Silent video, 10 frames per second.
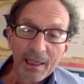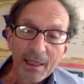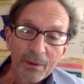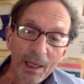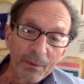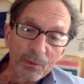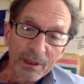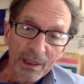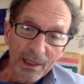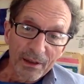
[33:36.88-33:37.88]
and we
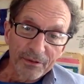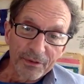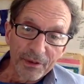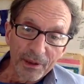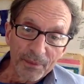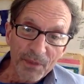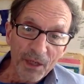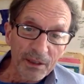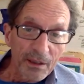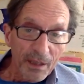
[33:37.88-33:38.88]
have uh,
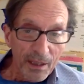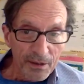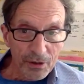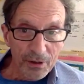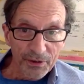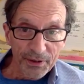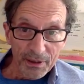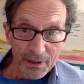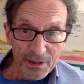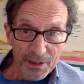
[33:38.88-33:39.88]
archaeological
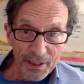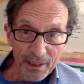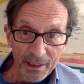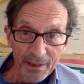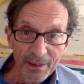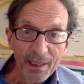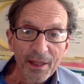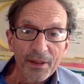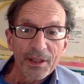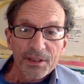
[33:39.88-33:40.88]
digs there
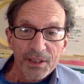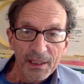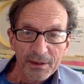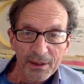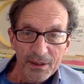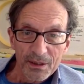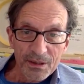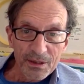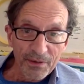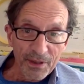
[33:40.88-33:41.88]
that date the
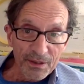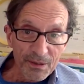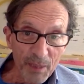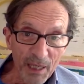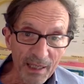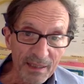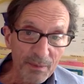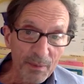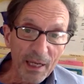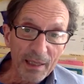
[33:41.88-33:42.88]
use of those baths
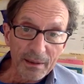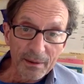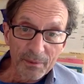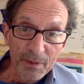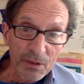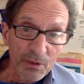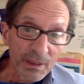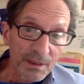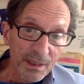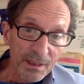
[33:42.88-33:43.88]
back between
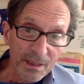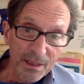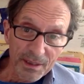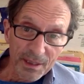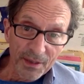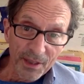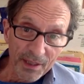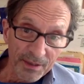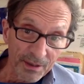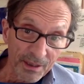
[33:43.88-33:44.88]
six and
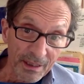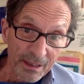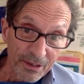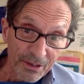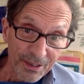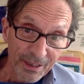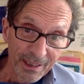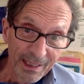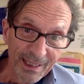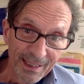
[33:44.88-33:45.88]
10,000 years.
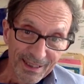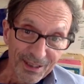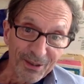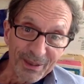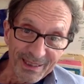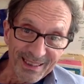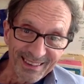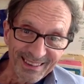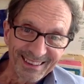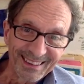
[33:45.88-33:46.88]
So it's
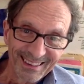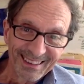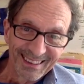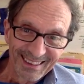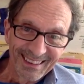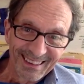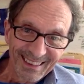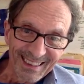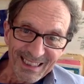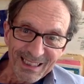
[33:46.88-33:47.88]
a
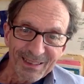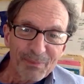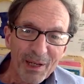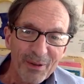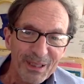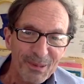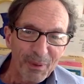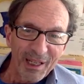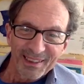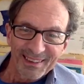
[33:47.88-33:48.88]
it's a power
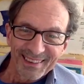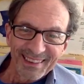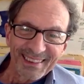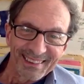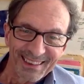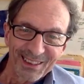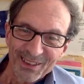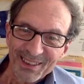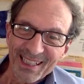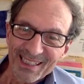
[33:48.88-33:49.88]
spot that
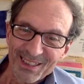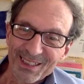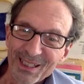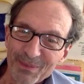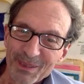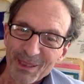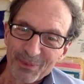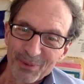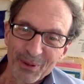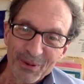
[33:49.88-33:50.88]
uh, has deep, deep
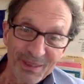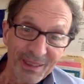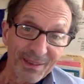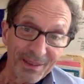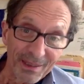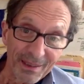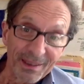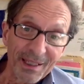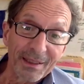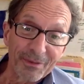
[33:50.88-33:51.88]
roots in the
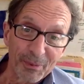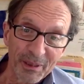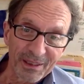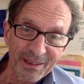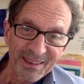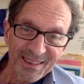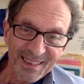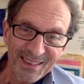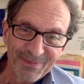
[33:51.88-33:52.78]
Native Americans.